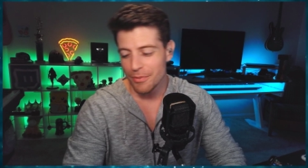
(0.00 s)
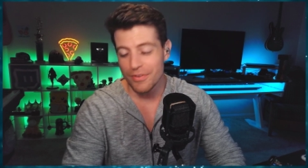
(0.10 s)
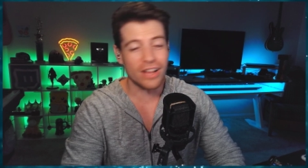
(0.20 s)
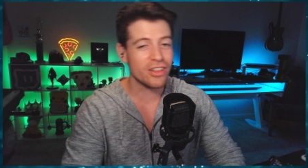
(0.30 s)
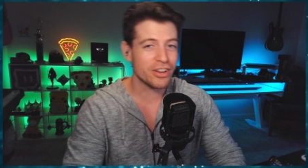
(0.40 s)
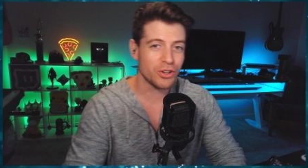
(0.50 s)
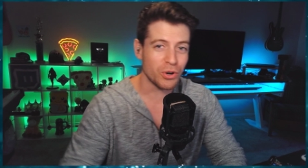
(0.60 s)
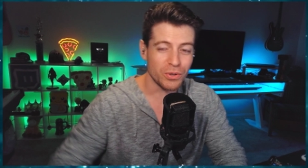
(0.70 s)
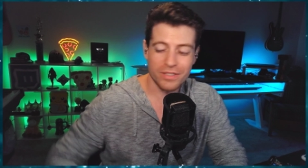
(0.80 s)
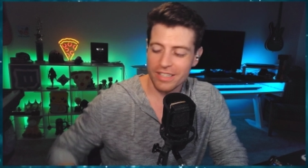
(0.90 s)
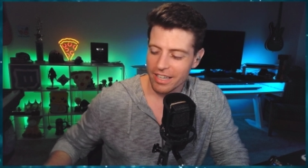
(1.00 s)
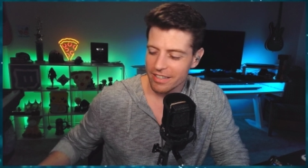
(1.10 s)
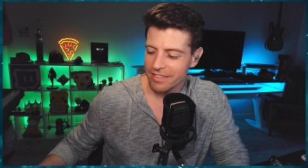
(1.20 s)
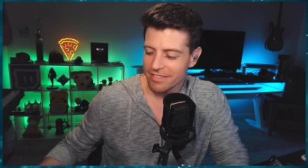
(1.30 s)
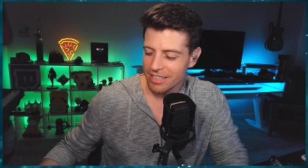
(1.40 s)
We've got a lot of goals. I
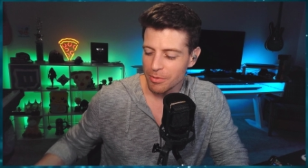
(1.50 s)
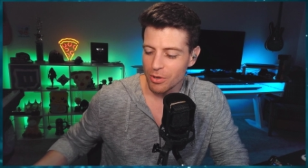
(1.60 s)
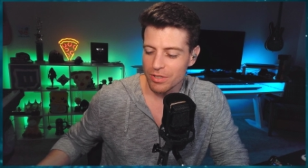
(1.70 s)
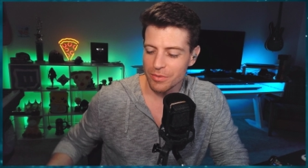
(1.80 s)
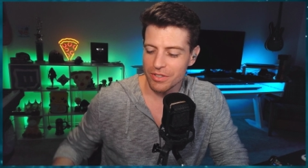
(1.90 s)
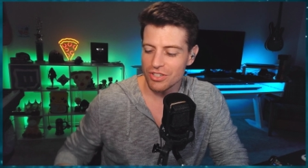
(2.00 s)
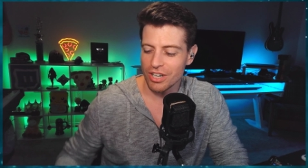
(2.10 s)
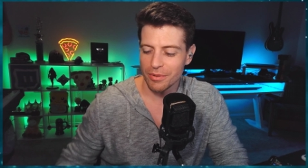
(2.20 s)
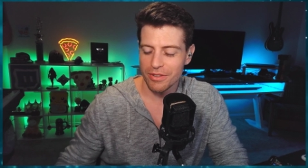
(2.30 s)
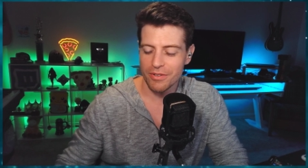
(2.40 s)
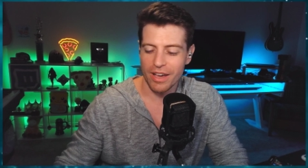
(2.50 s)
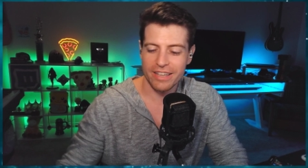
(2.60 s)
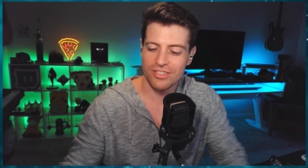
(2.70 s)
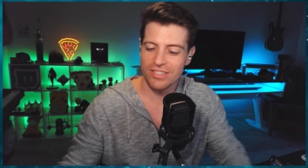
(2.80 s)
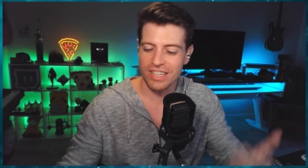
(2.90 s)
got a couple goals I wanted to share with you
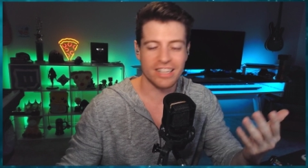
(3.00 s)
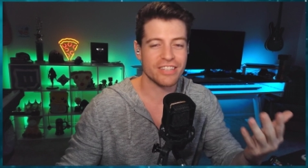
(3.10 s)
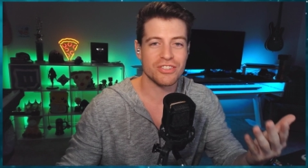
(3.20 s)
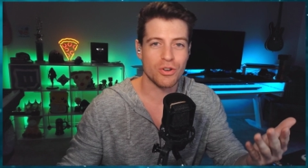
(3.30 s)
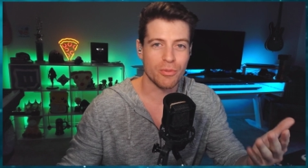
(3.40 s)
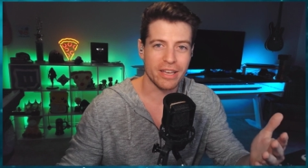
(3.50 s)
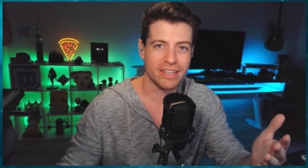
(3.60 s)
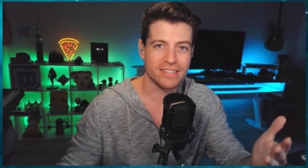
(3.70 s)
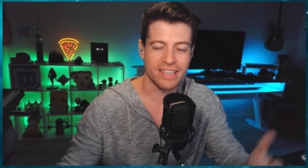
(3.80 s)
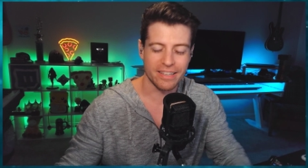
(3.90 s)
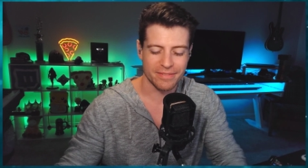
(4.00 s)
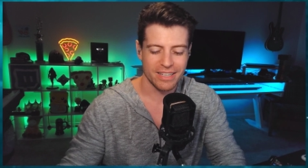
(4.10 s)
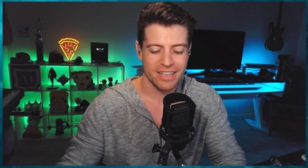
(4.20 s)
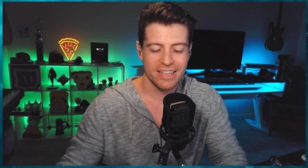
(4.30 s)
guys, just kind of let you know where my head's at.